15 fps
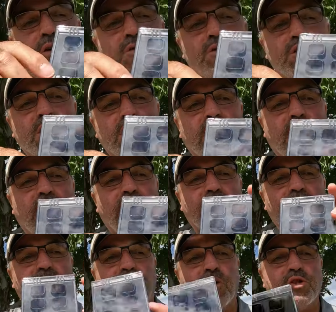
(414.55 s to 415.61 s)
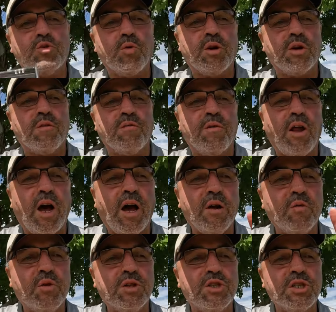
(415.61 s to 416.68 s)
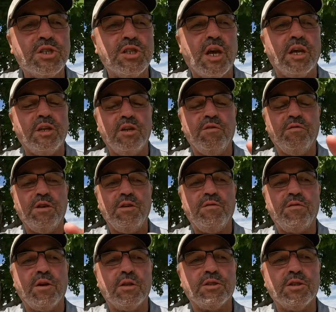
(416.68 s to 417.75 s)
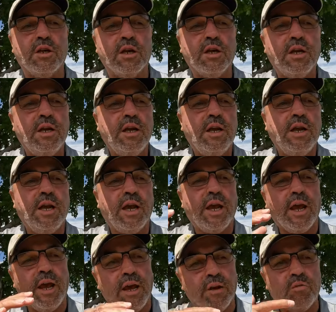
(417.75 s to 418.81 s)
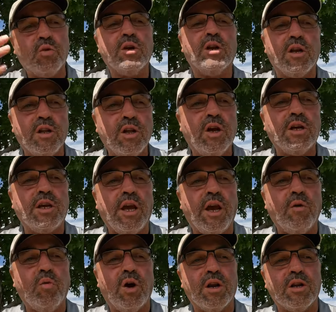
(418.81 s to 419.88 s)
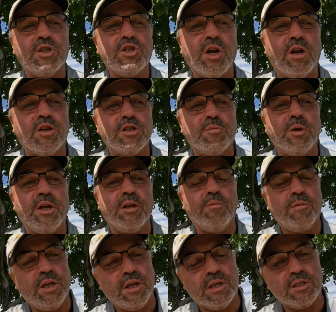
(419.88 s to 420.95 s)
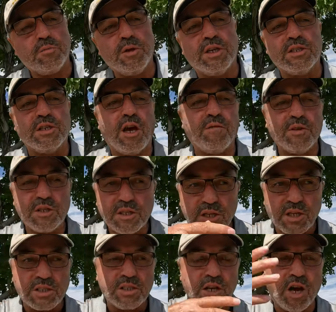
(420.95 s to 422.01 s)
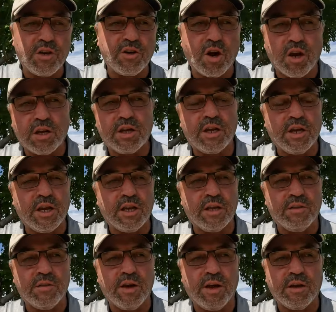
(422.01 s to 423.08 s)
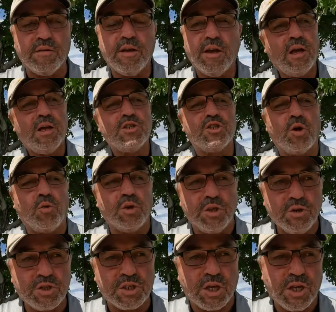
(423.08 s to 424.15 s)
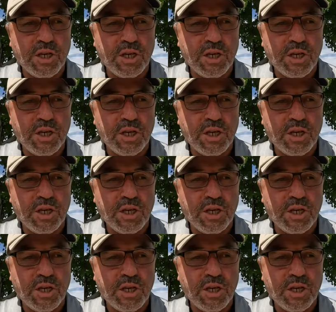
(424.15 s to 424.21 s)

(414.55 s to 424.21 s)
do today, first we're going to fly with just that UV filter, and we're going to look at what our shutter speed is, because obviously it's not darkening anything. So we'll use the